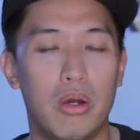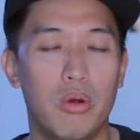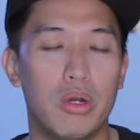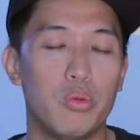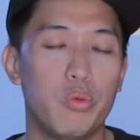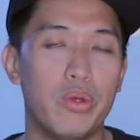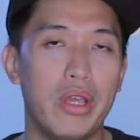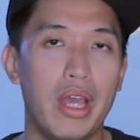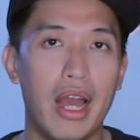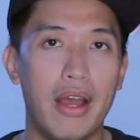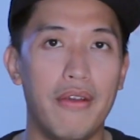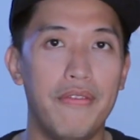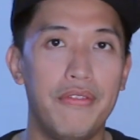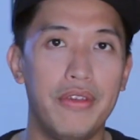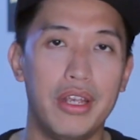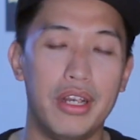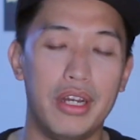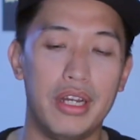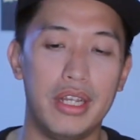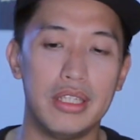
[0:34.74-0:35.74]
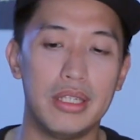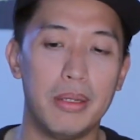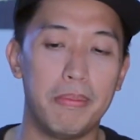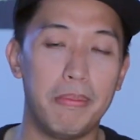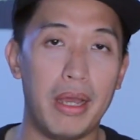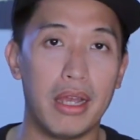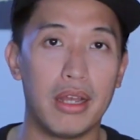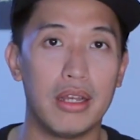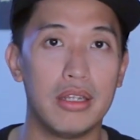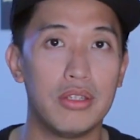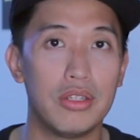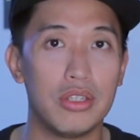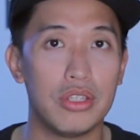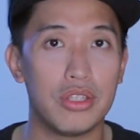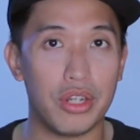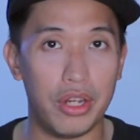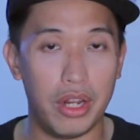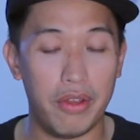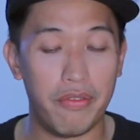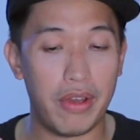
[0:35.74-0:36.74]
What we have here is the Pegasus
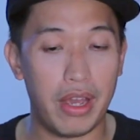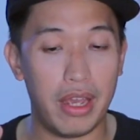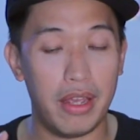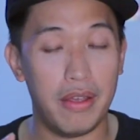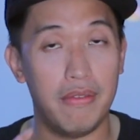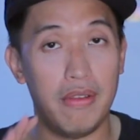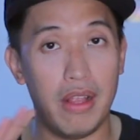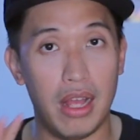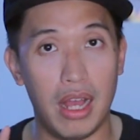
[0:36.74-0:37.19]
35